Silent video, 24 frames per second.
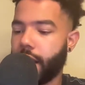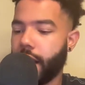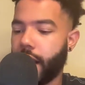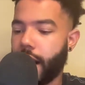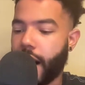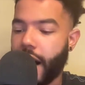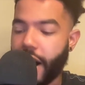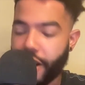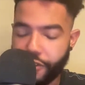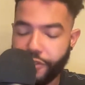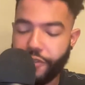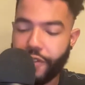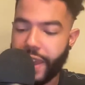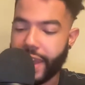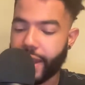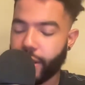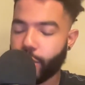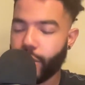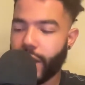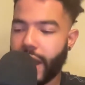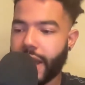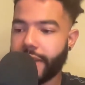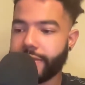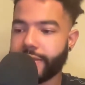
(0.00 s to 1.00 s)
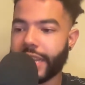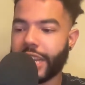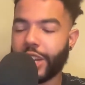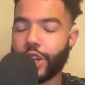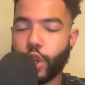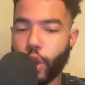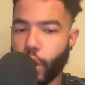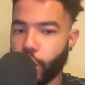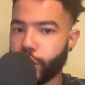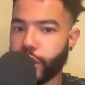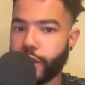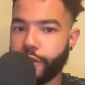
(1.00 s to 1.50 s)
on Fangraphs, and
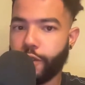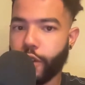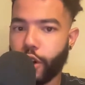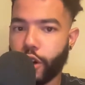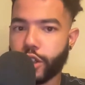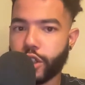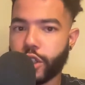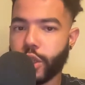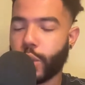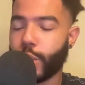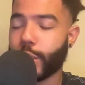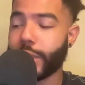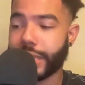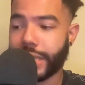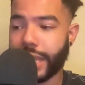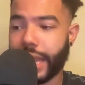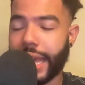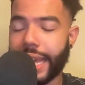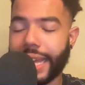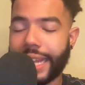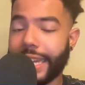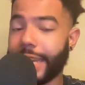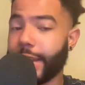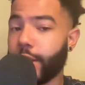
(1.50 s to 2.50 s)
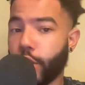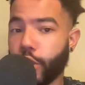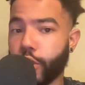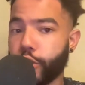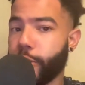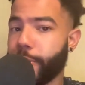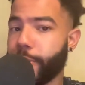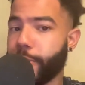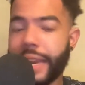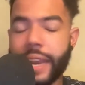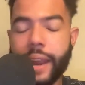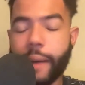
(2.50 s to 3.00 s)
Dalton Varsho is likely going
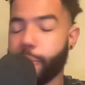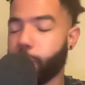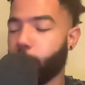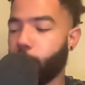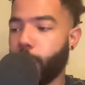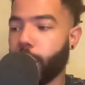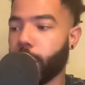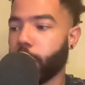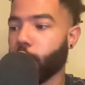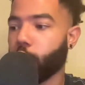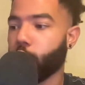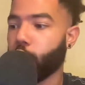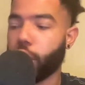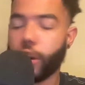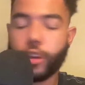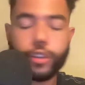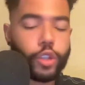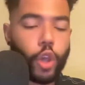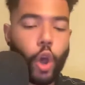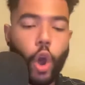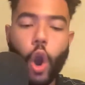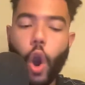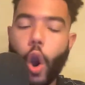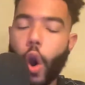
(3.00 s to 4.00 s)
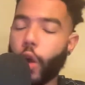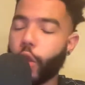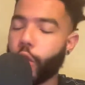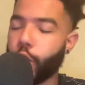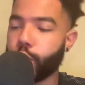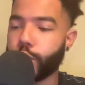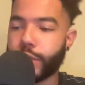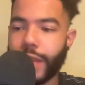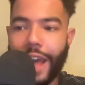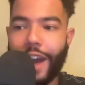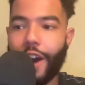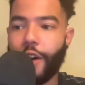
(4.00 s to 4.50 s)
to be number one across all
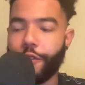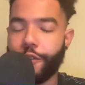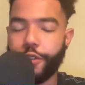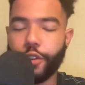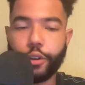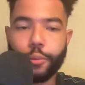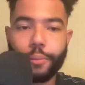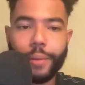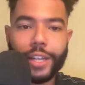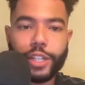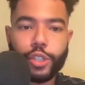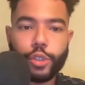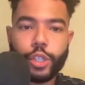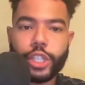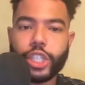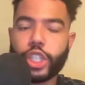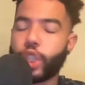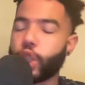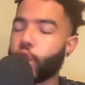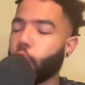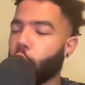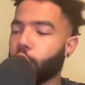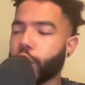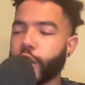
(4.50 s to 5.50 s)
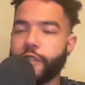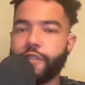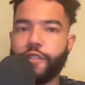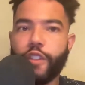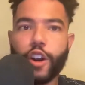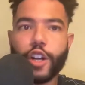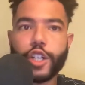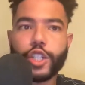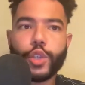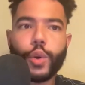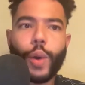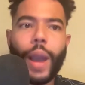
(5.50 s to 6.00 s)
those outfield metrics. Dalton
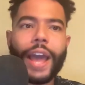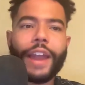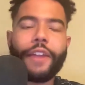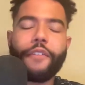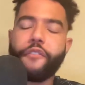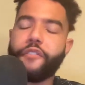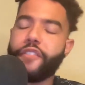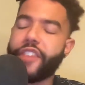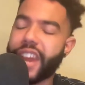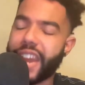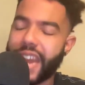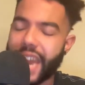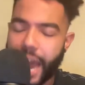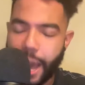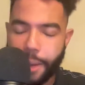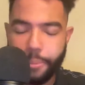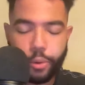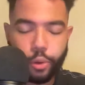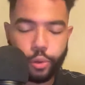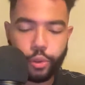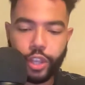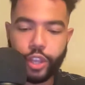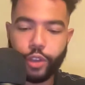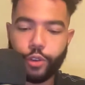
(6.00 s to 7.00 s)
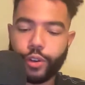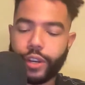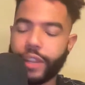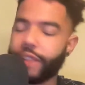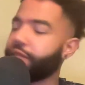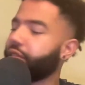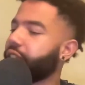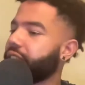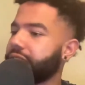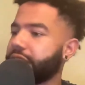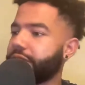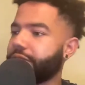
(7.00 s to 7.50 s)
Varsho had a phenomenal year
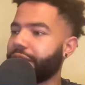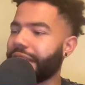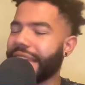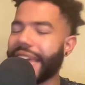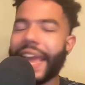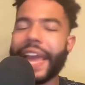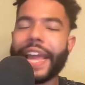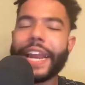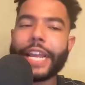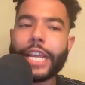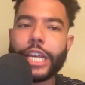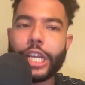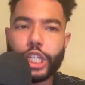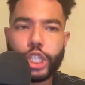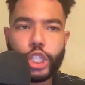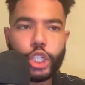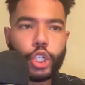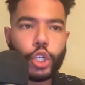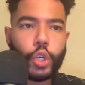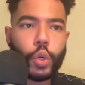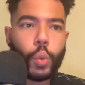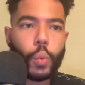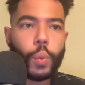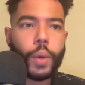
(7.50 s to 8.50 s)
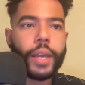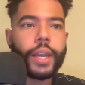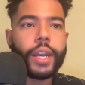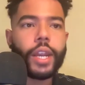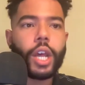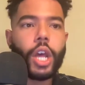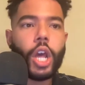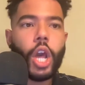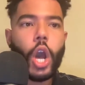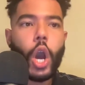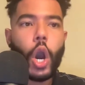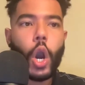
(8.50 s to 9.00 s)
defensively, and he should win
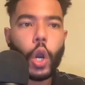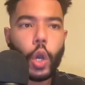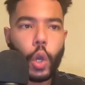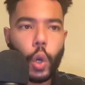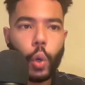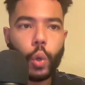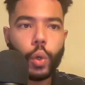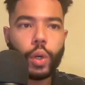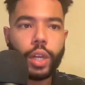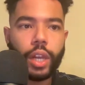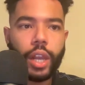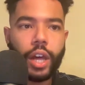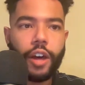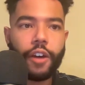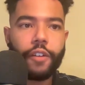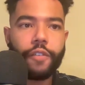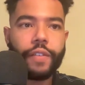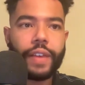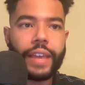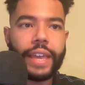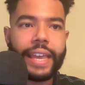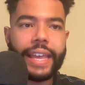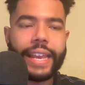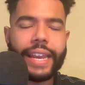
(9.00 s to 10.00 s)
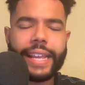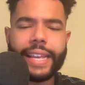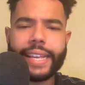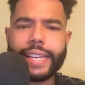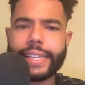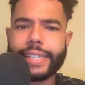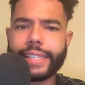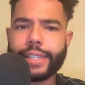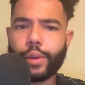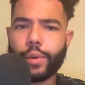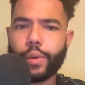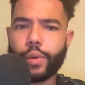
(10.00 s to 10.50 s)
a Gold Glove in
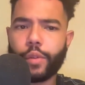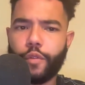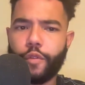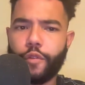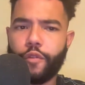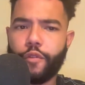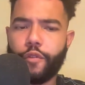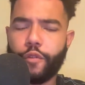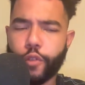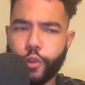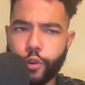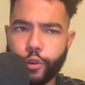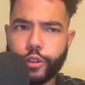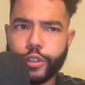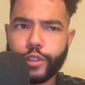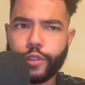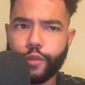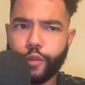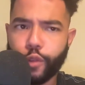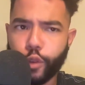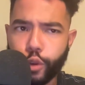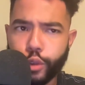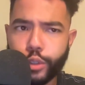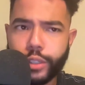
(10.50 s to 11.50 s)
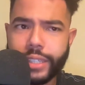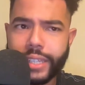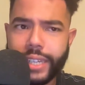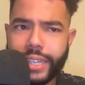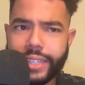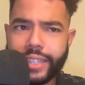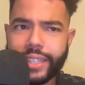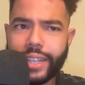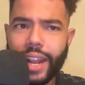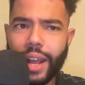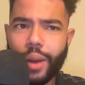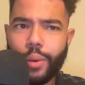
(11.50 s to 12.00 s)
his first full
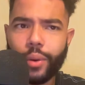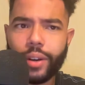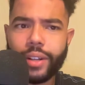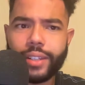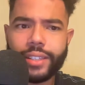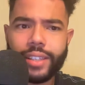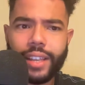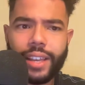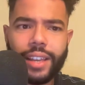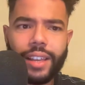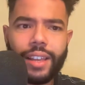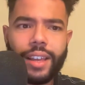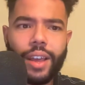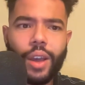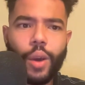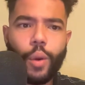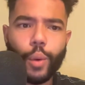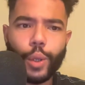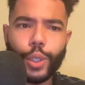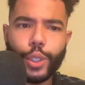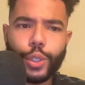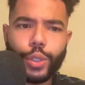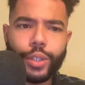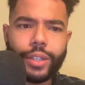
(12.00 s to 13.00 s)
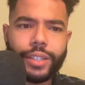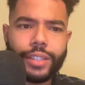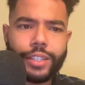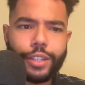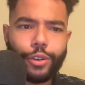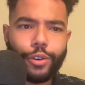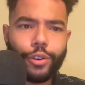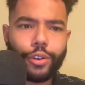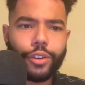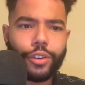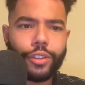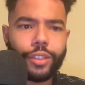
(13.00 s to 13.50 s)
season, I want to say. Would you
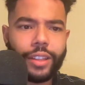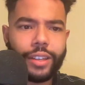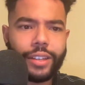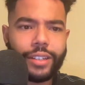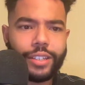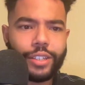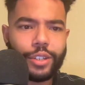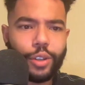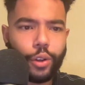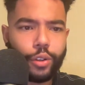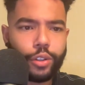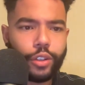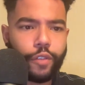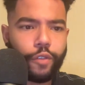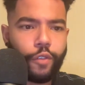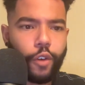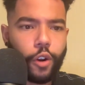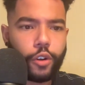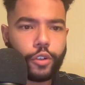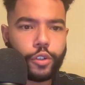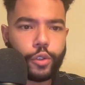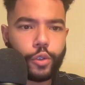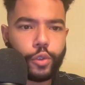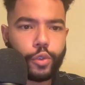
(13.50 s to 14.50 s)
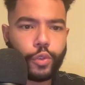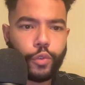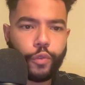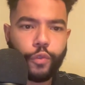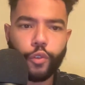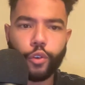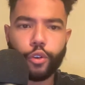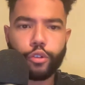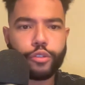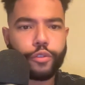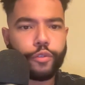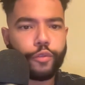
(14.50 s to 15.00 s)
consider this Dalton Varsho's
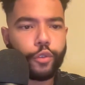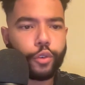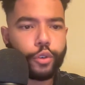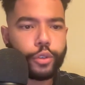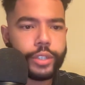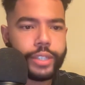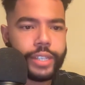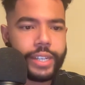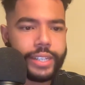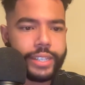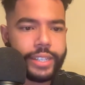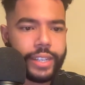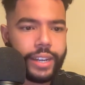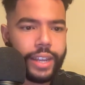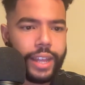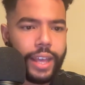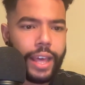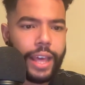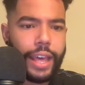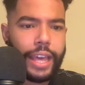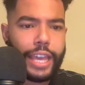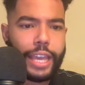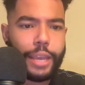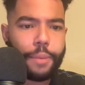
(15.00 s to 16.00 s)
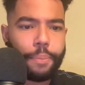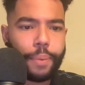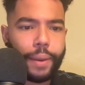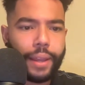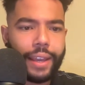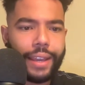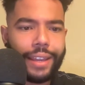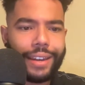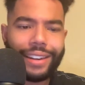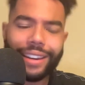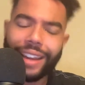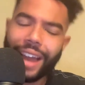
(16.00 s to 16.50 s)
first full season? He
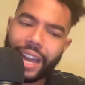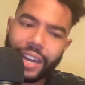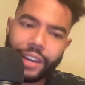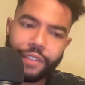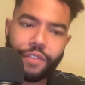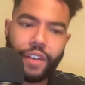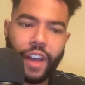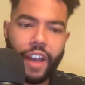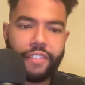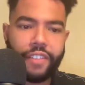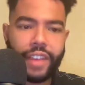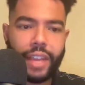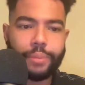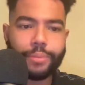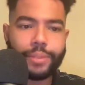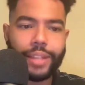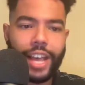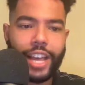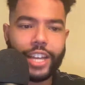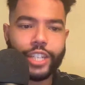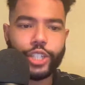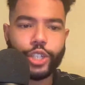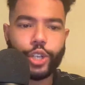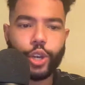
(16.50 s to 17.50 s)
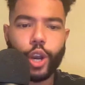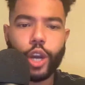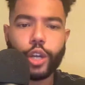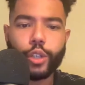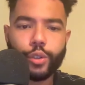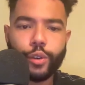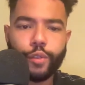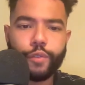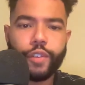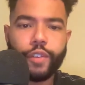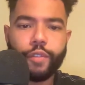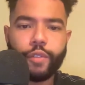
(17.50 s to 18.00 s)
played 95 games last year,
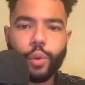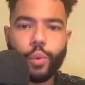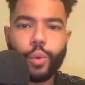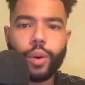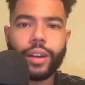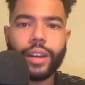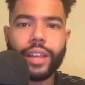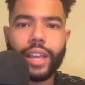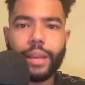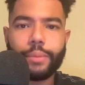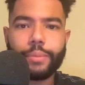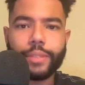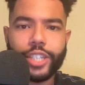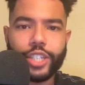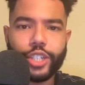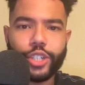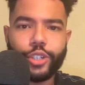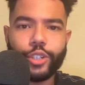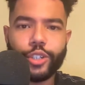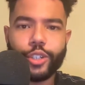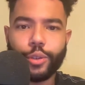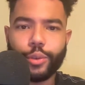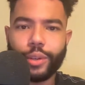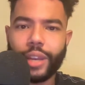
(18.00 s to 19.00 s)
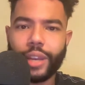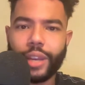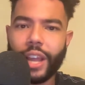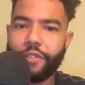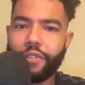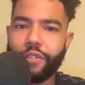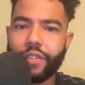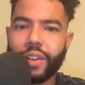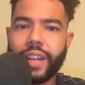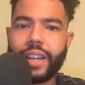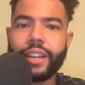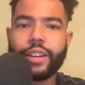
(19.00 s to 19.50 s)
151 games this year. So
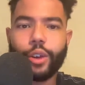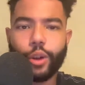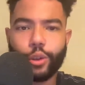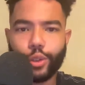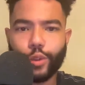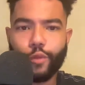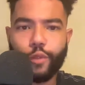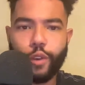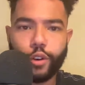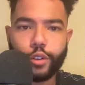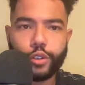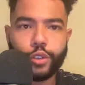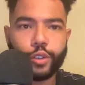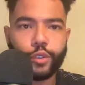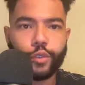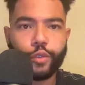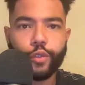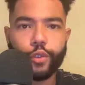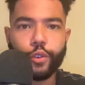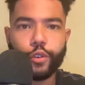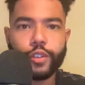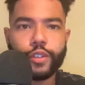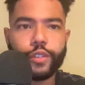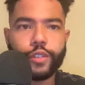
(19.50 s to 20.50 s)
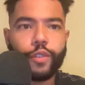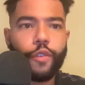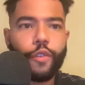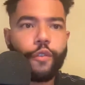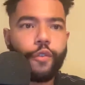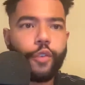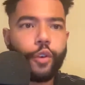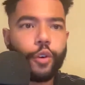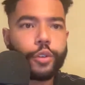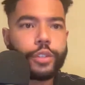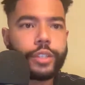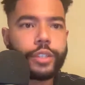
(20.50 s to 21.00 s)
definitely Dalton Varsho's first
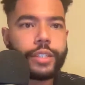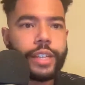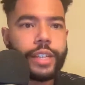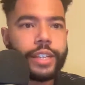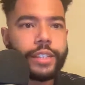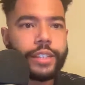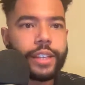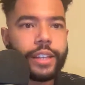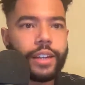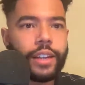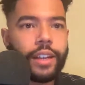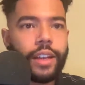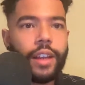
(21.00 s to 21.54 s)
full season.